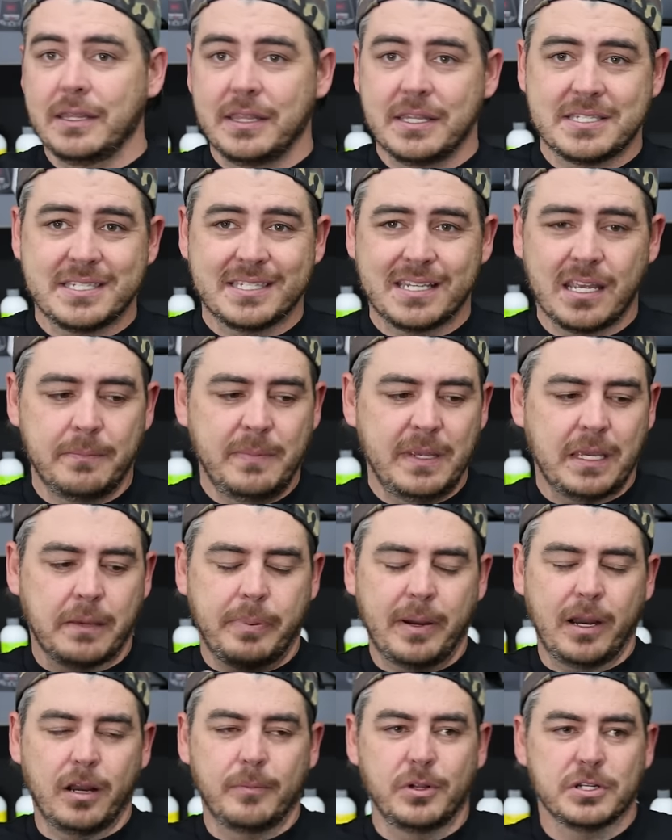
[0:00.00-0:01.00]
This is gonna be
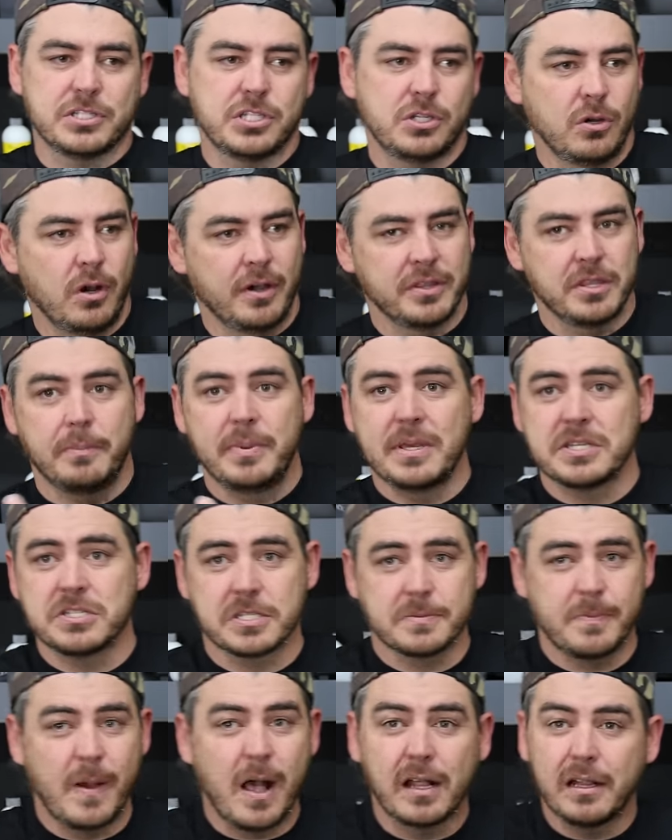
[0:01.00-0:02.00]
comparable to all the
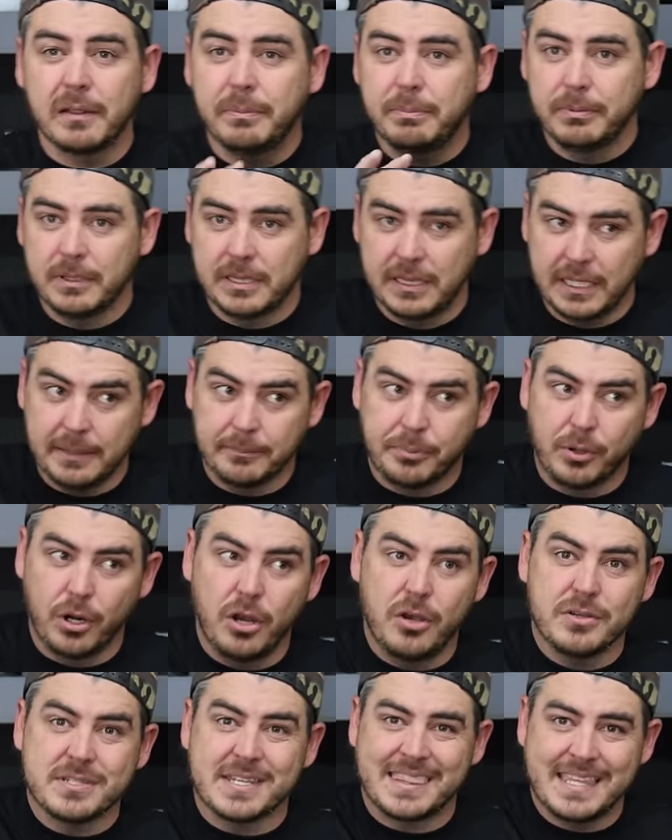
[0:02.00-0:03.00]
BISSELL Spot Clean
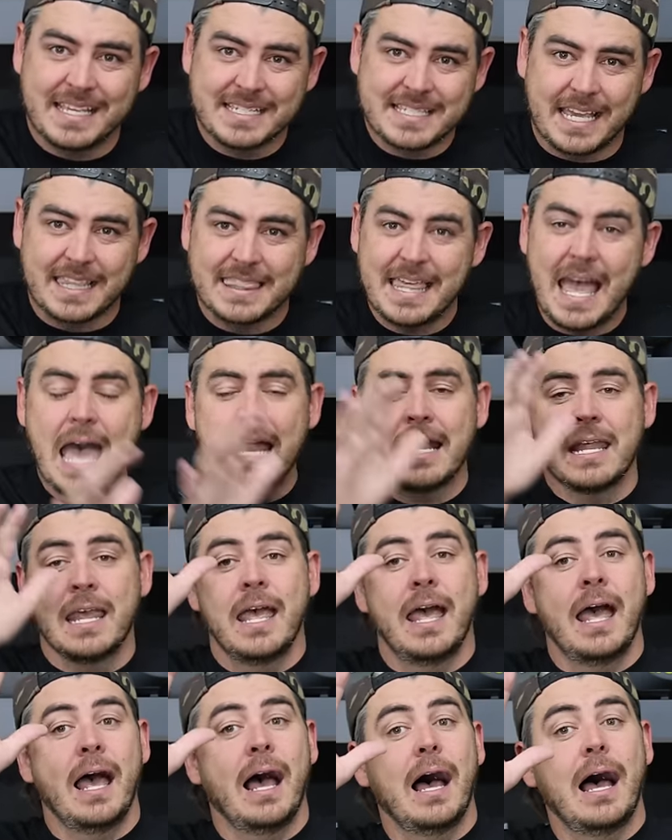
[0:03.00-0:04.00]
Pros and things like that.
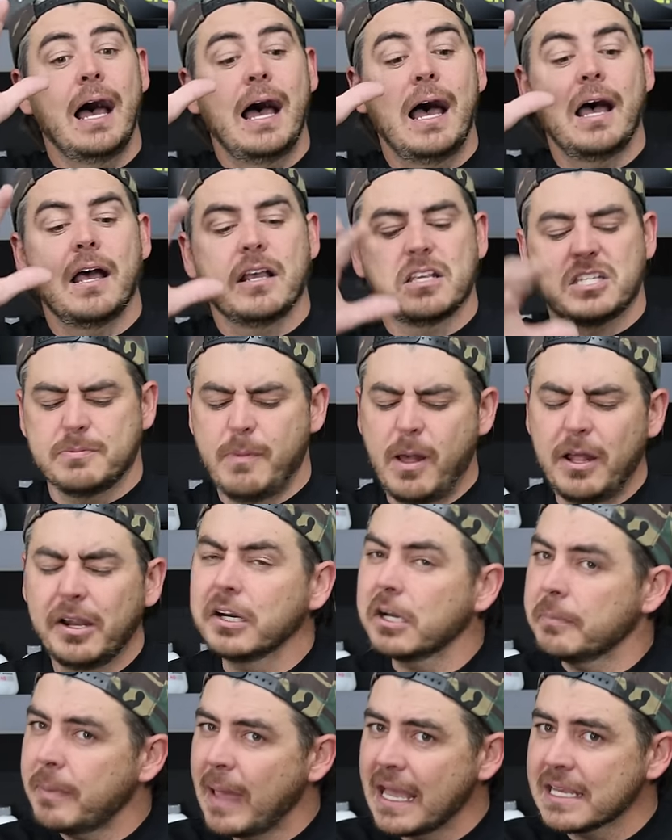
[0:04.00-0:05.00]

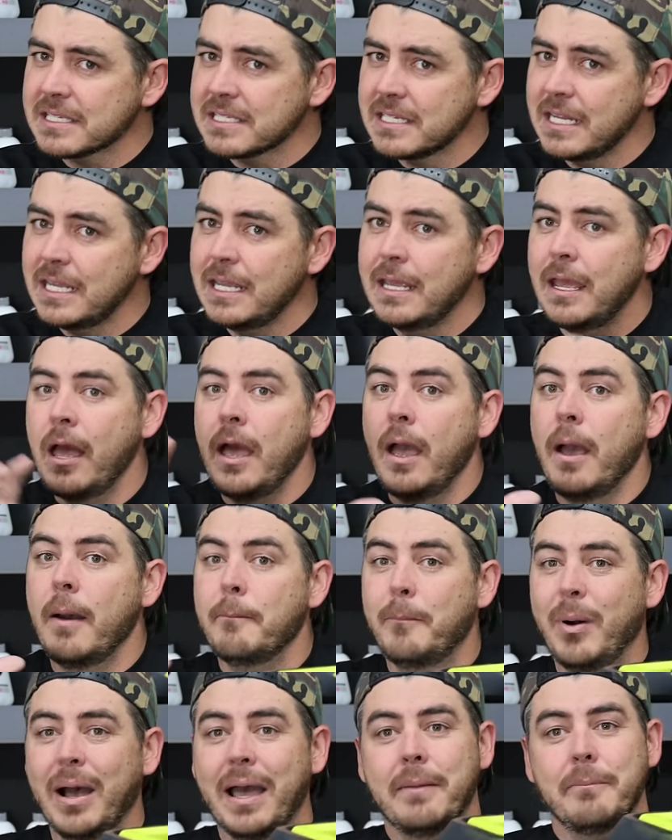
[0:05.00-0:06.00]
Smaller capacity,
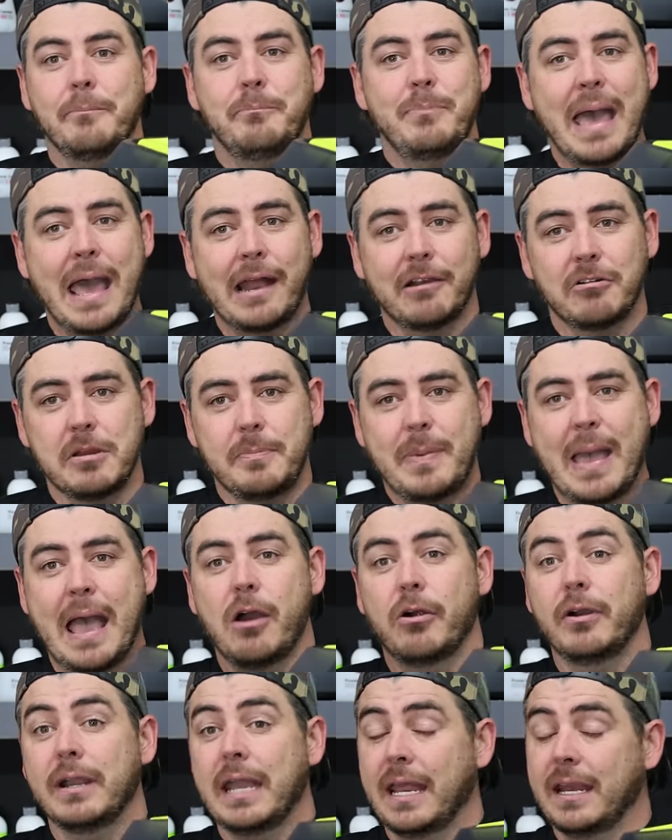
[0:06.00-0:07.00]
but battery
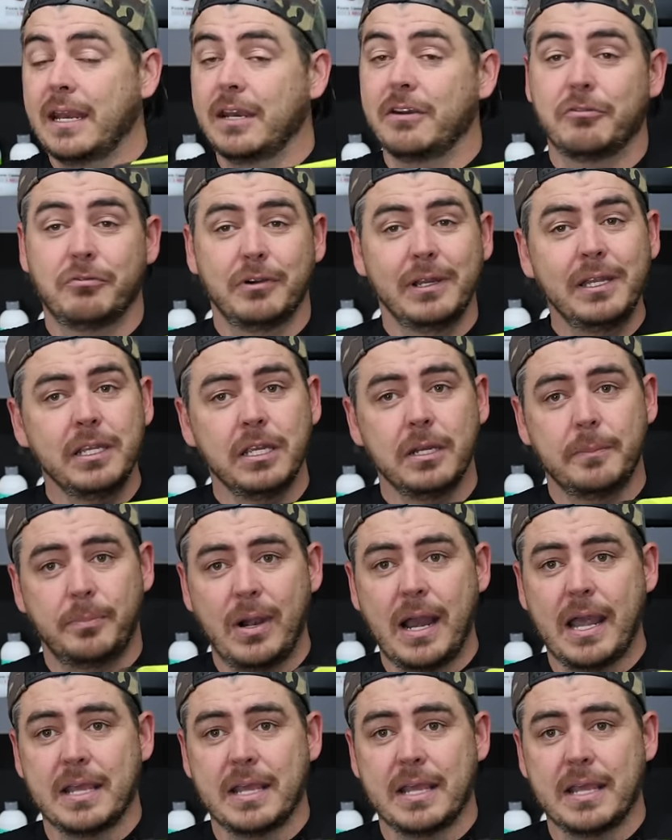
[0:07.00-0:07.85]
powered and at a really good